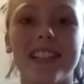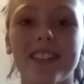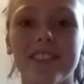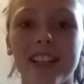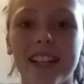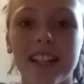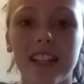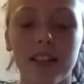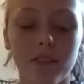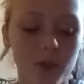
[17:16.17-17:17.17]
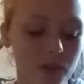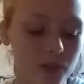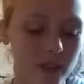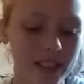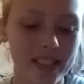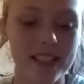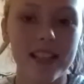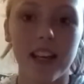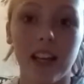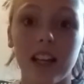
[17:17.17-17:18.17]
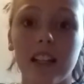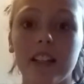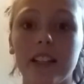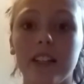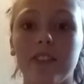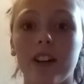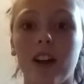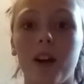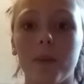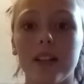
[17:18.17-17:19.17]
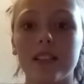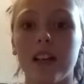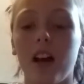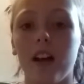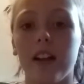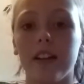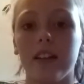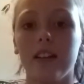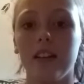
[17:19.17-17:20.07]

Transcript: leave a like if you enjoyed this, leave a comment on